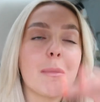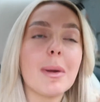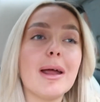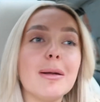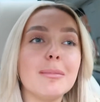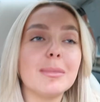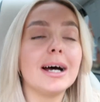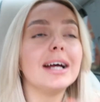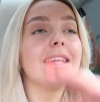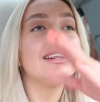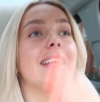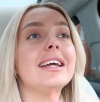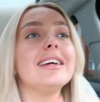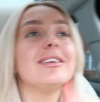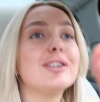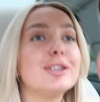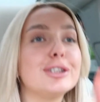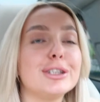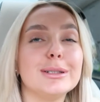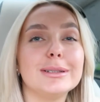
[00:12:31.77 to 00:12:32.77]
bear in mind these
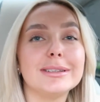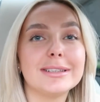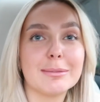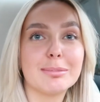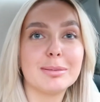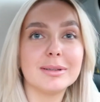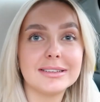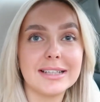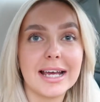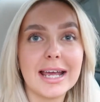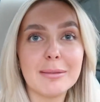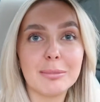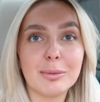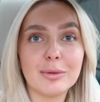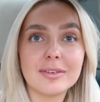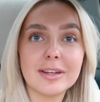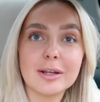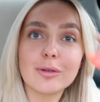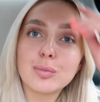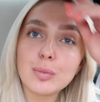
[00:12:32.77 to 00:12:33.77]
are two separate
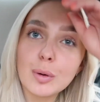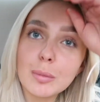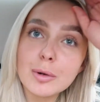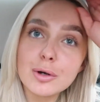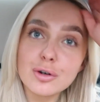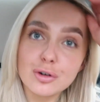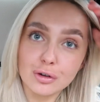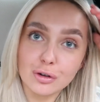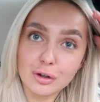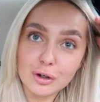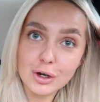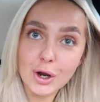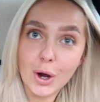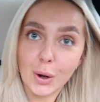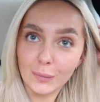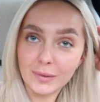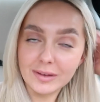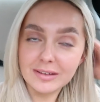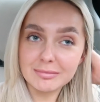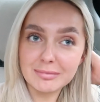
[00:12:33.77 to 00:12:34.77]
tables. This woman doesn't
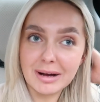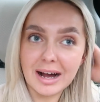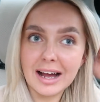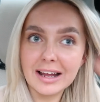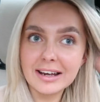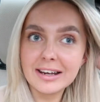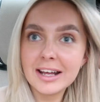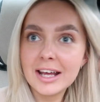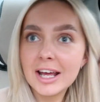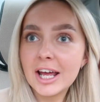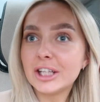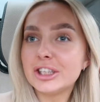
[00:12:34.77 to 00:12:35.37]
know this man.